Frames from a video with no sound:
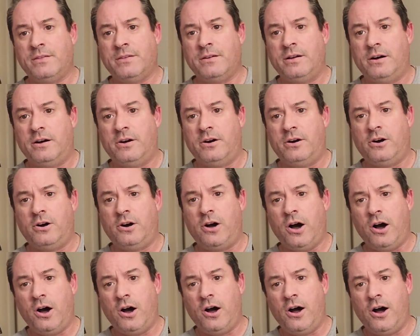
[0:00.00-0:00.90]

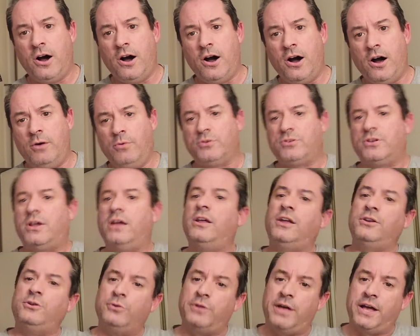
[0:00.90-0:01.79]
Oh, which
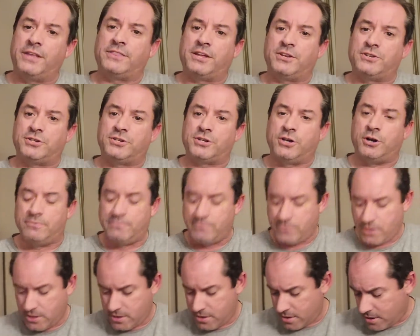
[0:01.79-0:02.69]
I do like that show.
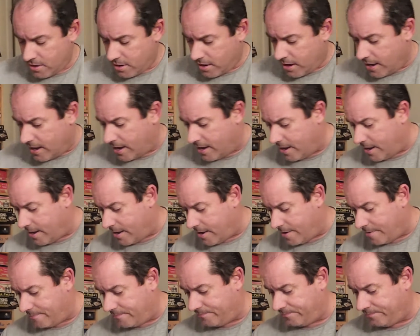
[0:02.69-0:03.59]

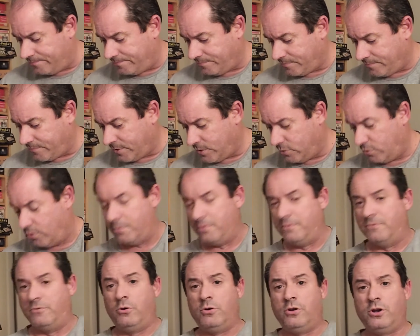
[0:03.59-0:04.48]
You've
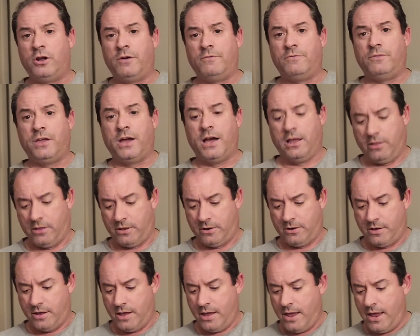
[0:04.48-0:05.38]
been voted off the island.
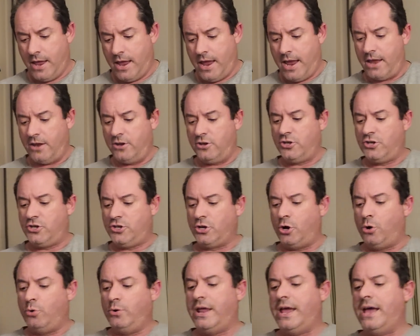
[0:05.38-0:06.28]
And
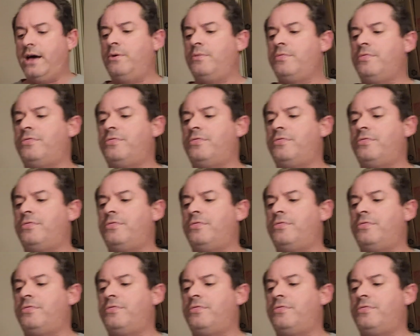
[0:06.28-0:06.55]
Showdown